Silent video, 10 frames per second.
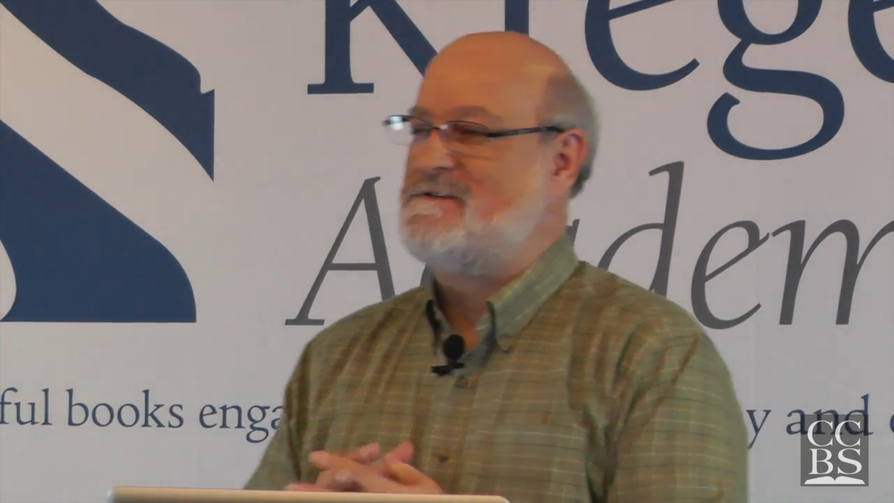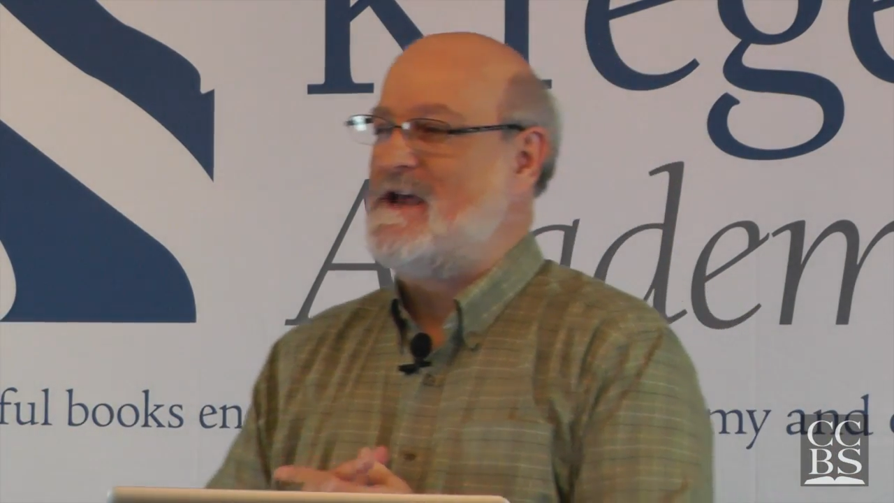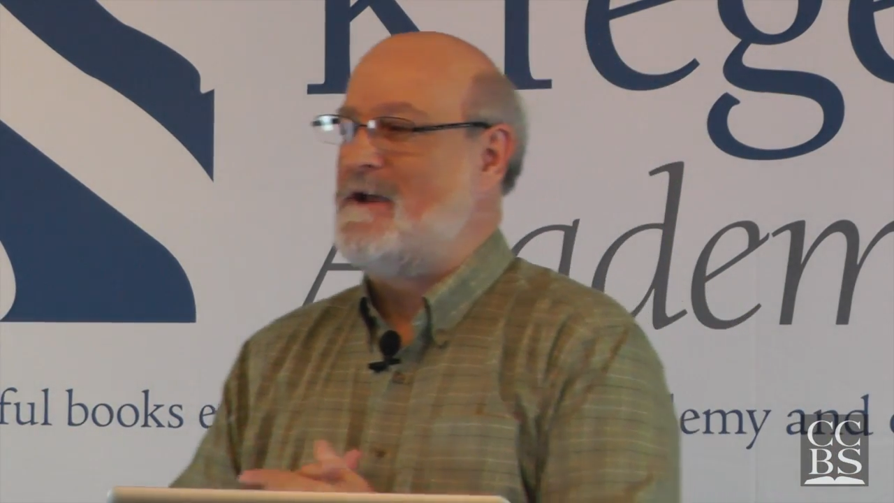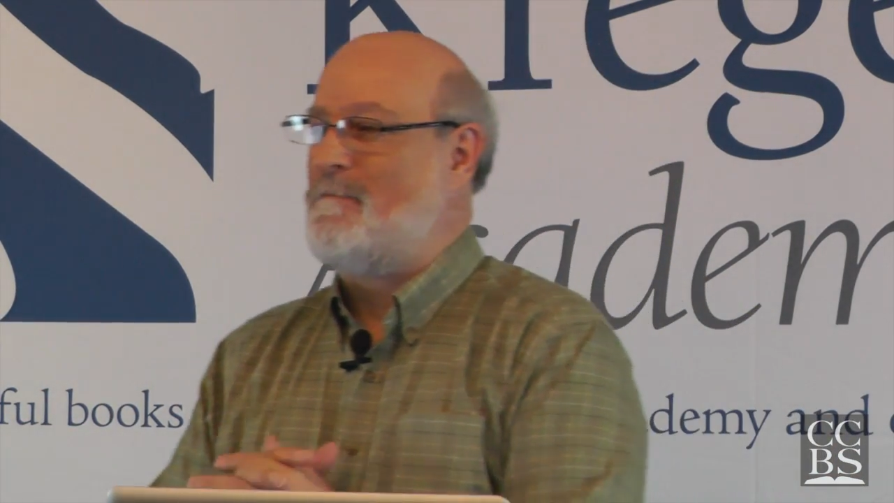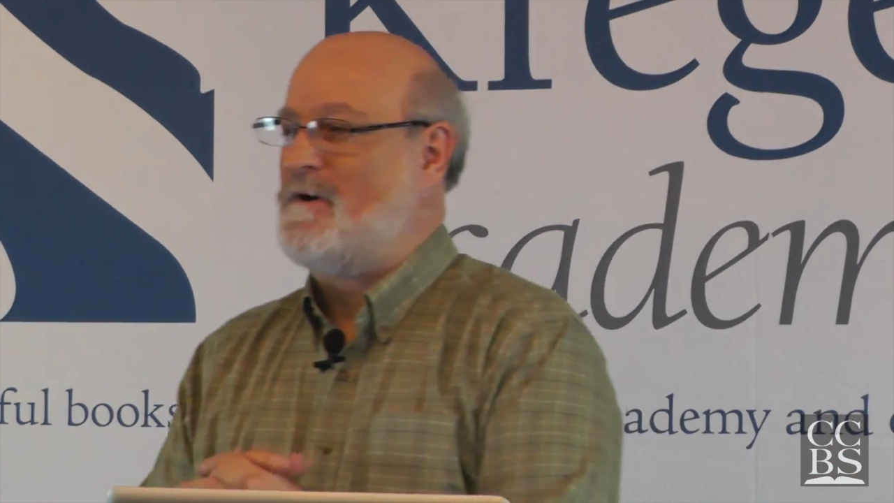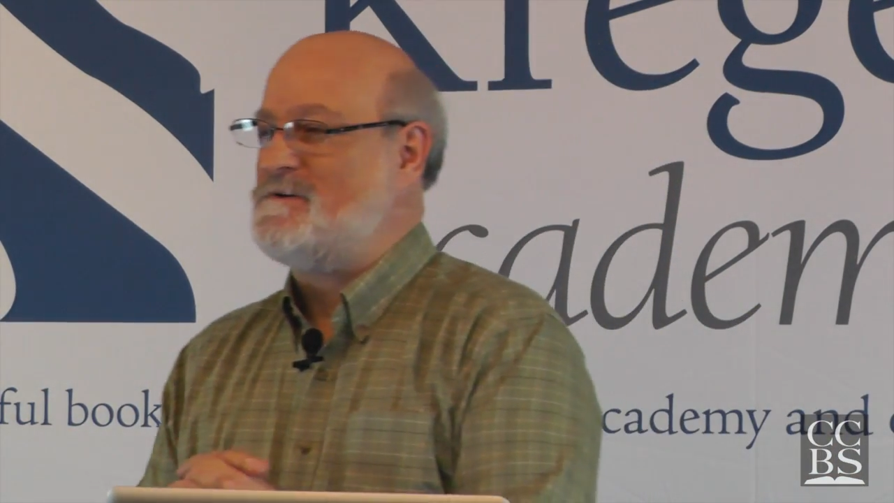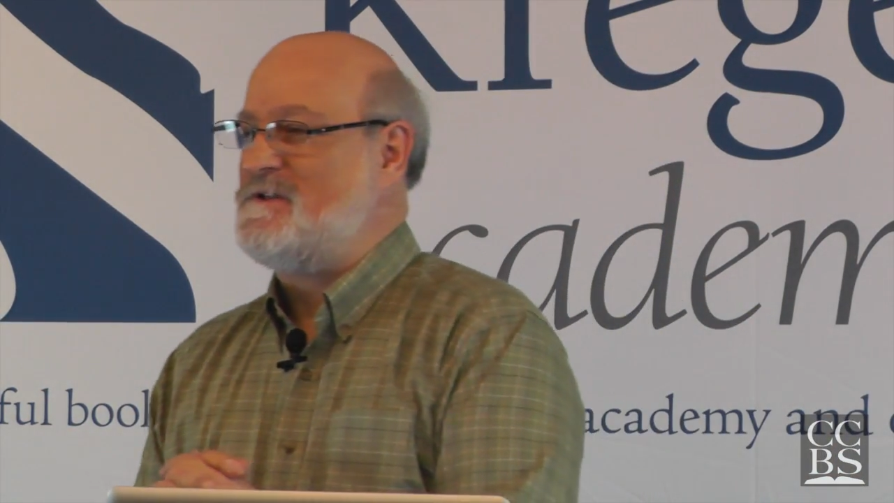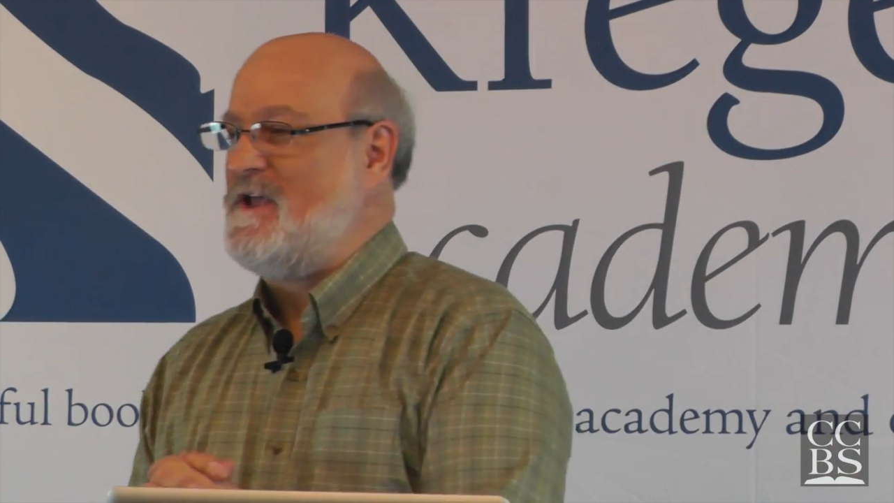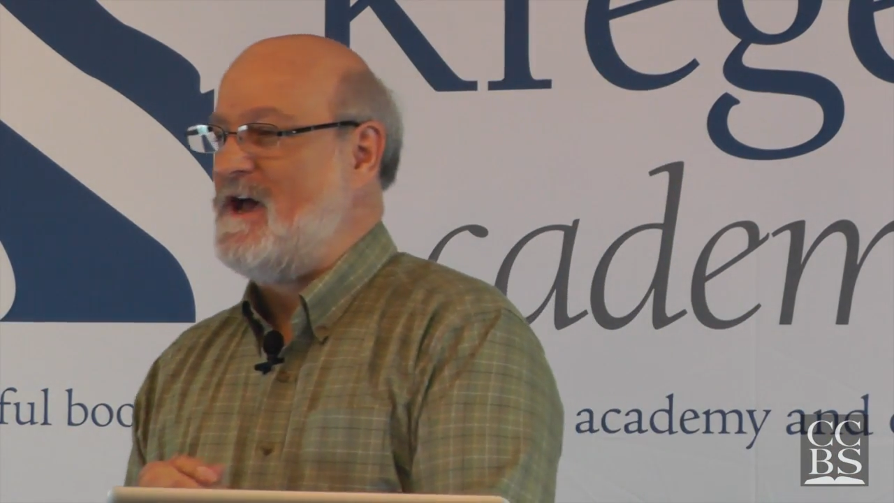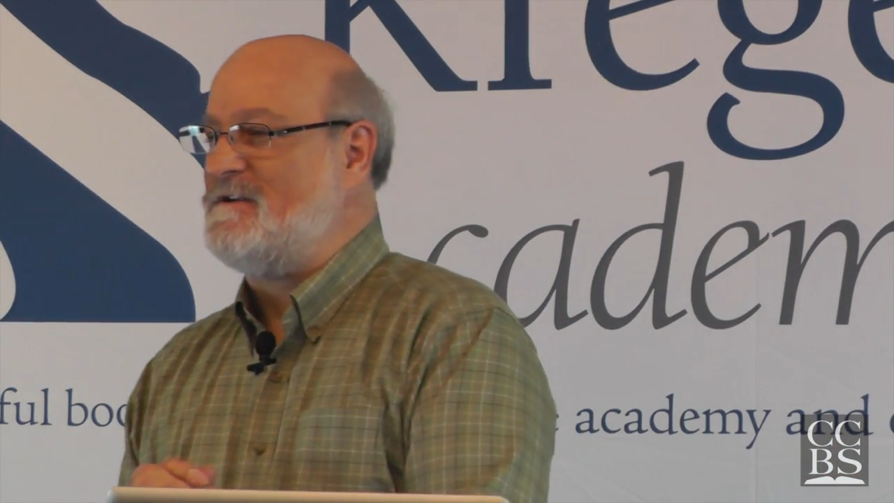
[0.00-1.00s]
the second
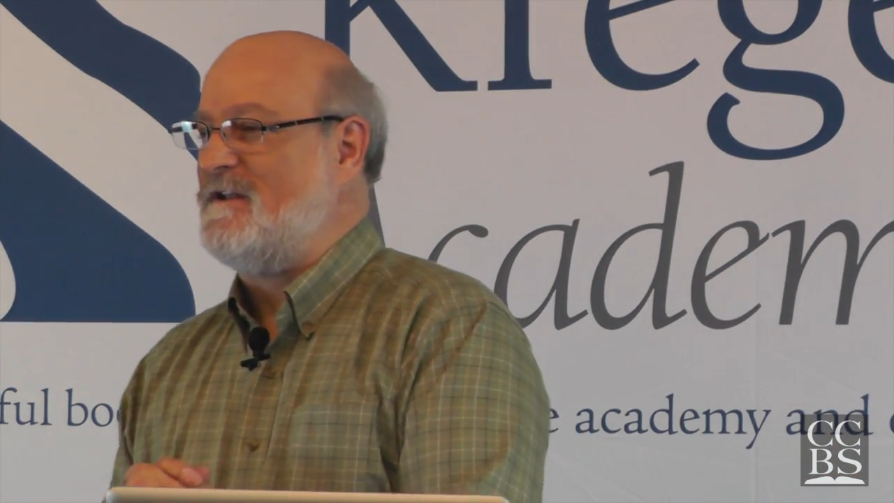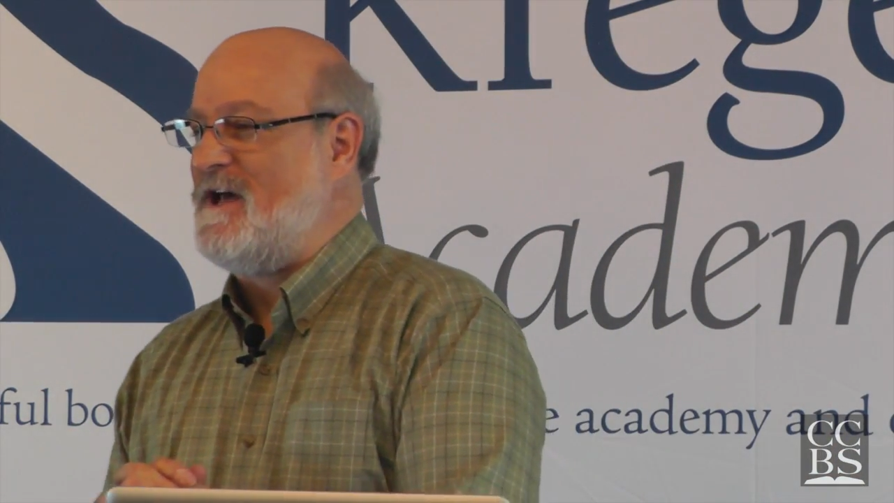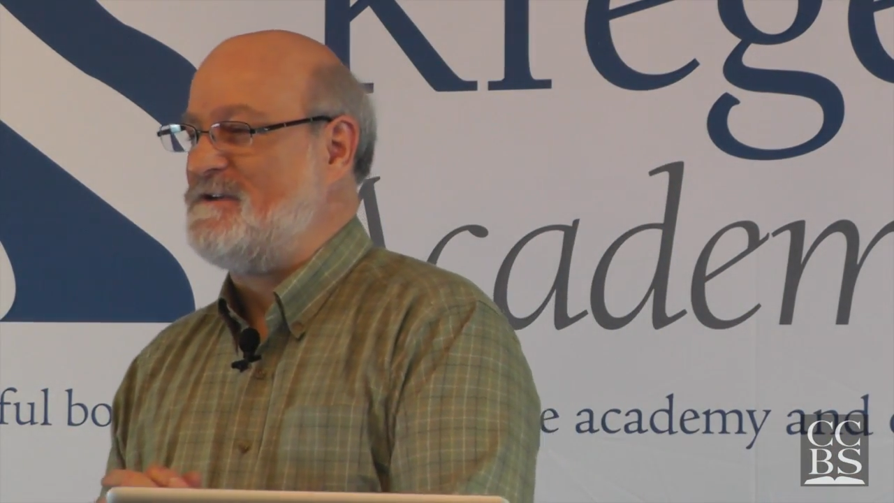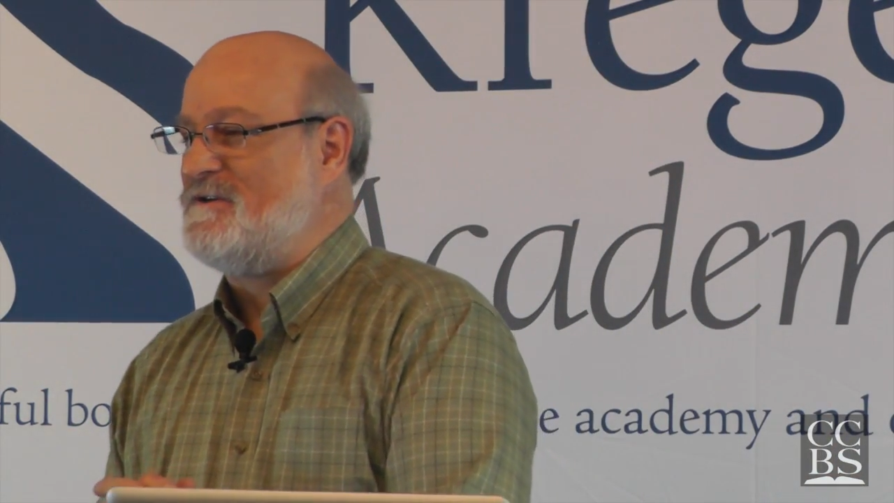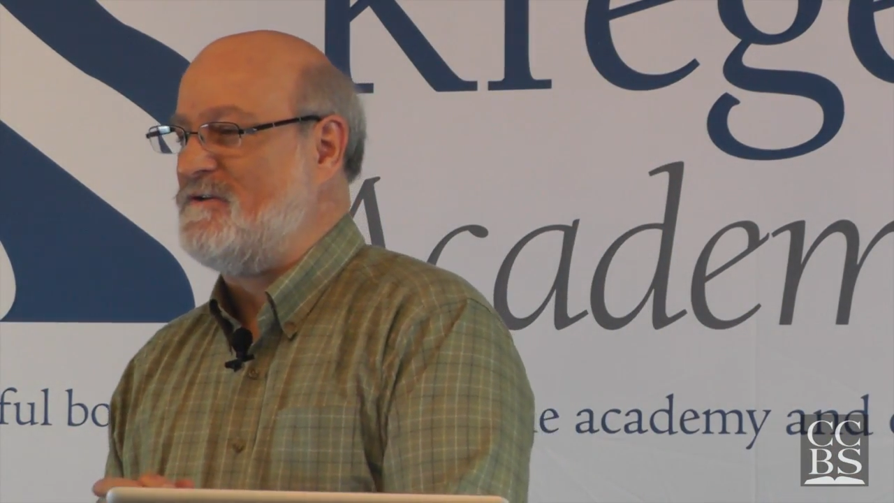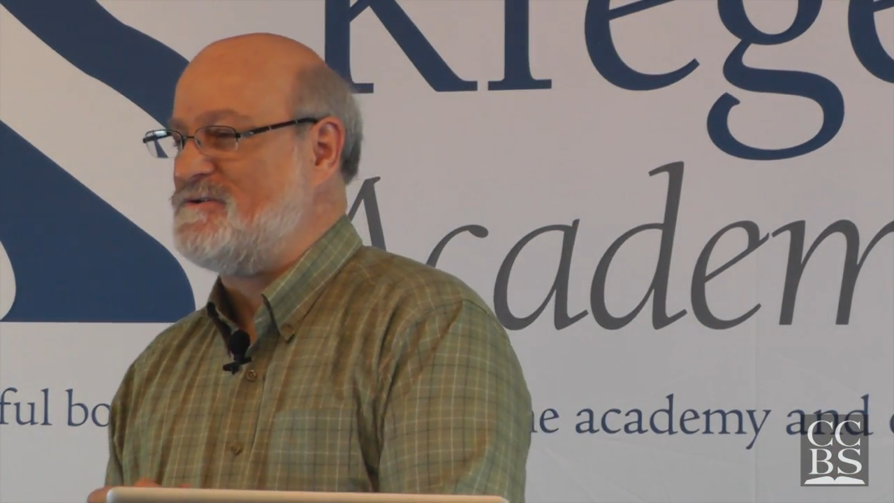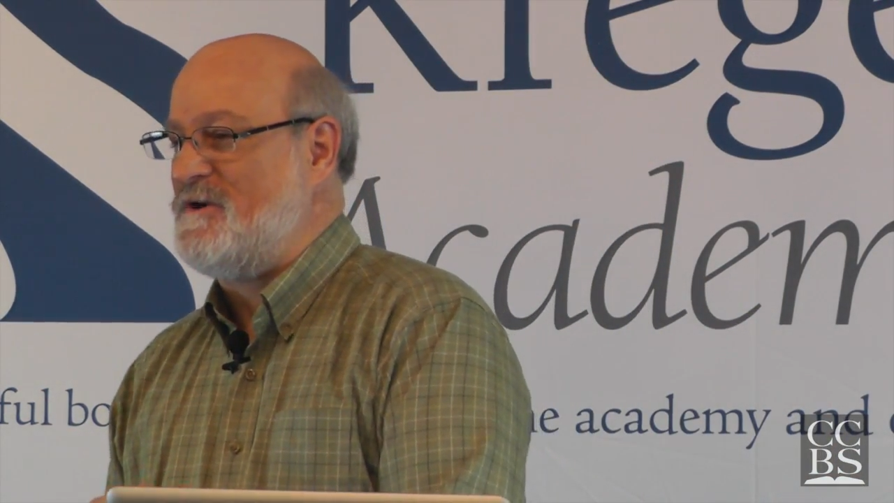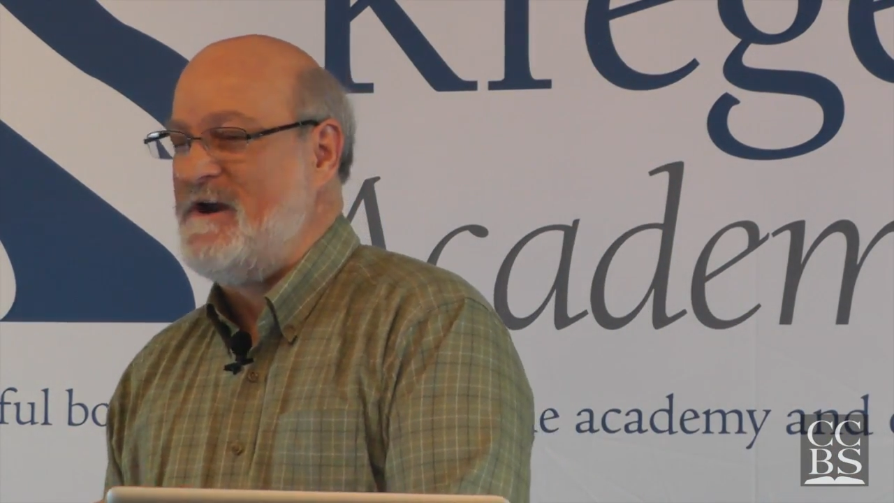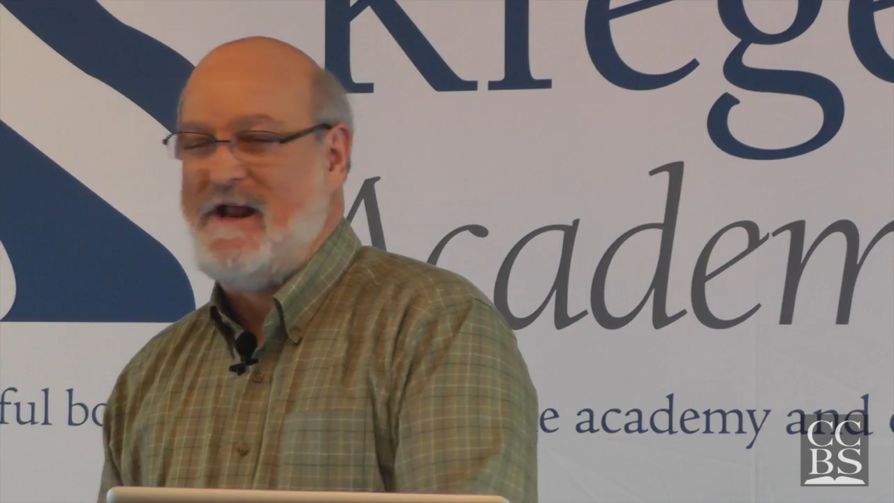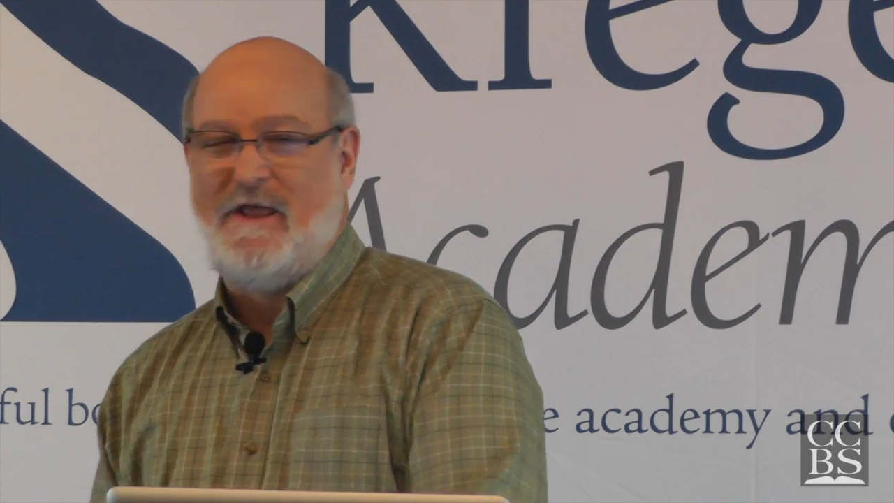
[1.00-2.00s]
person of the ontological
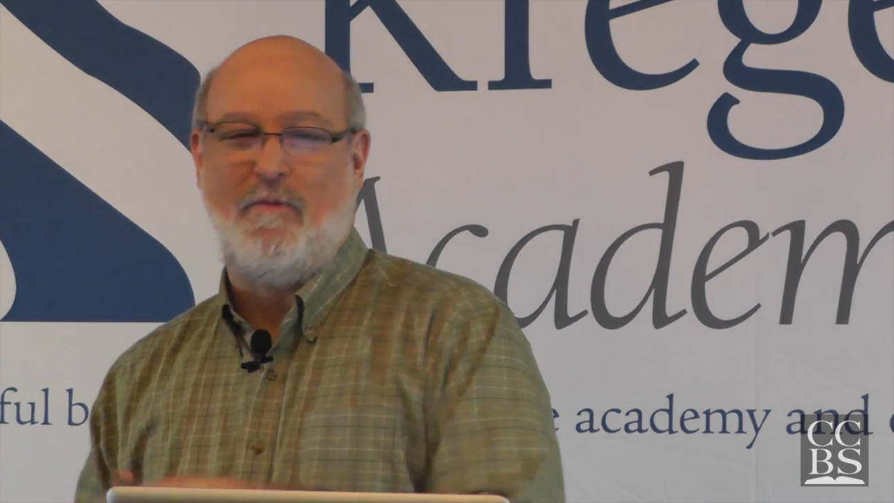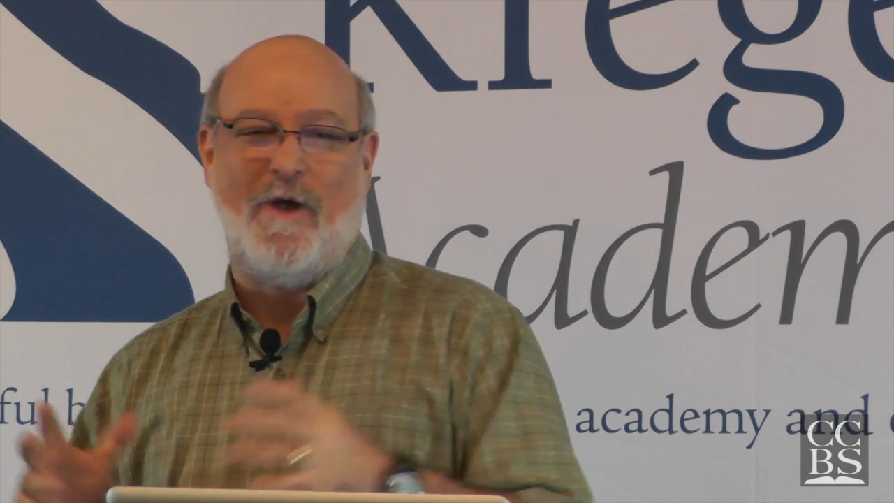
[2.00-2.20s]
trinity.